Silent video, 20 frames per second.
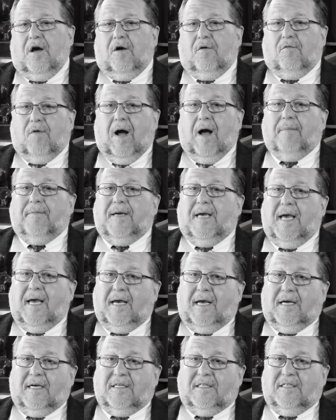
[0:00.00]
Rob
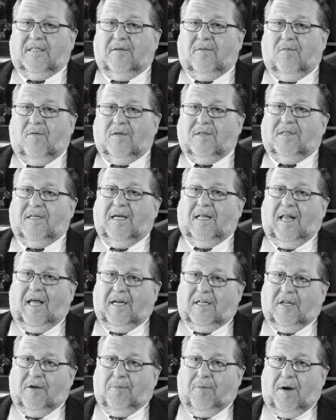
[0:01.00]
Kingus was the
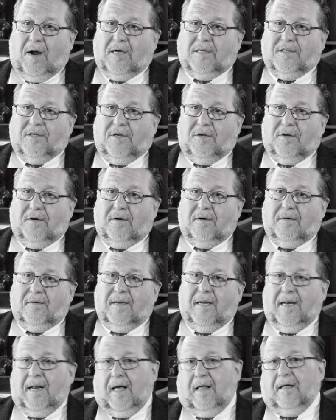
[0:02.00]
elected prosecutor
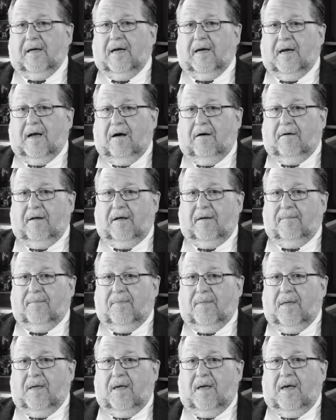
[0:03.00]
in Allegan County,
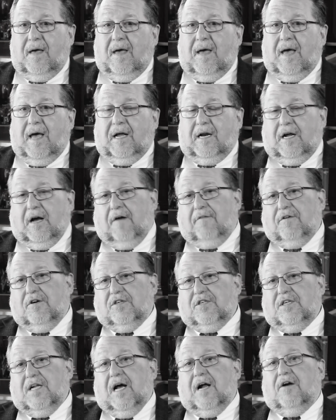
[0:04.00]
and
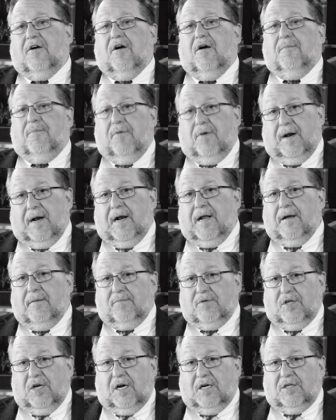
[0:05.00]
Governor Snyder appointed
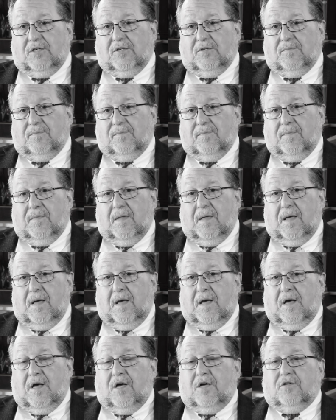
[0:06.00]
him judge.
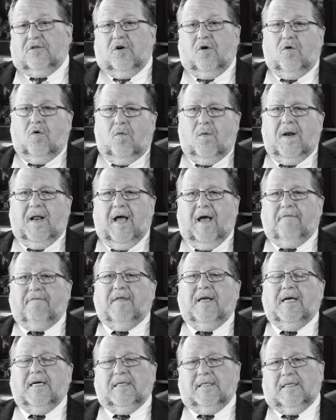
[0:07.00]
So who would
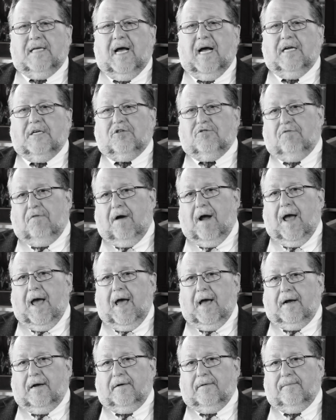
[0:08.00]
have the inside track